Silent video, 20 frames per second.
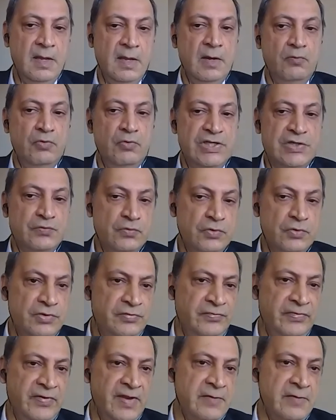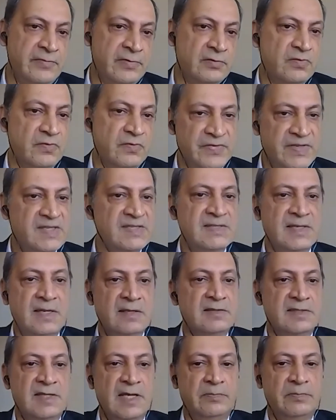which would favor the
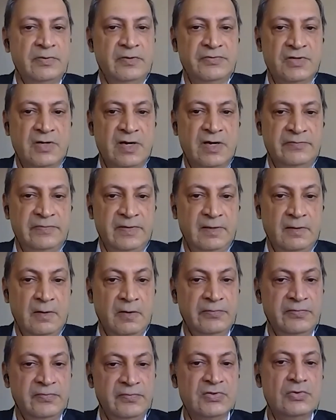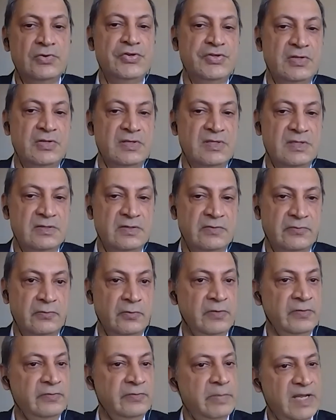VSAT type of traffic of solutions
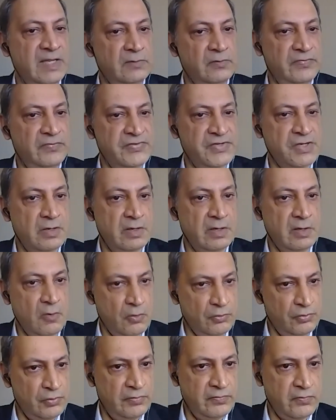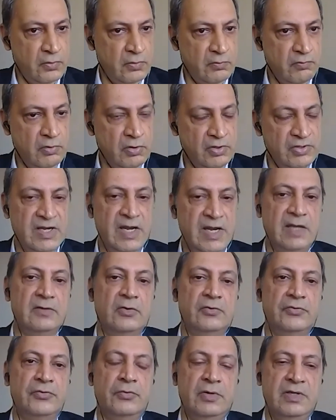for bandwidth sharing on the forward and
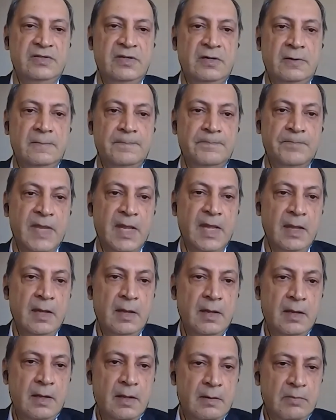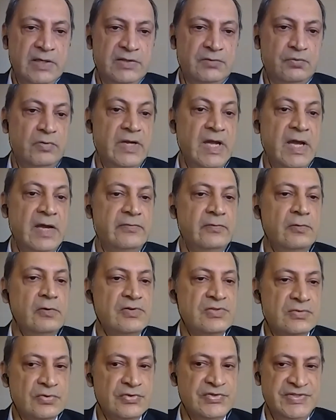on the return. What we have
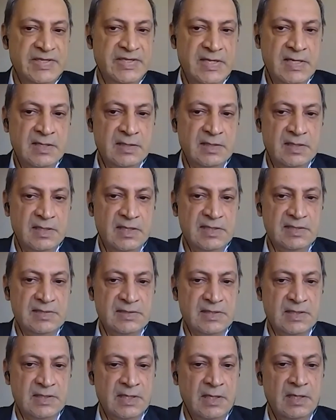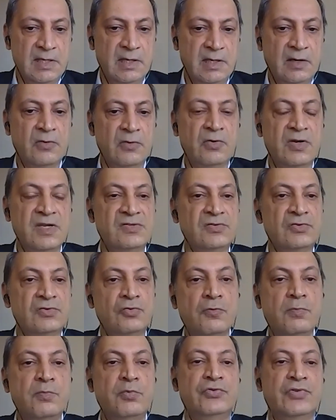also seen is the increased
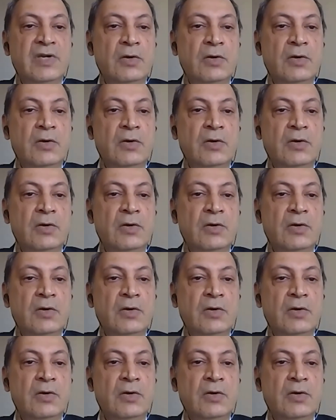throughput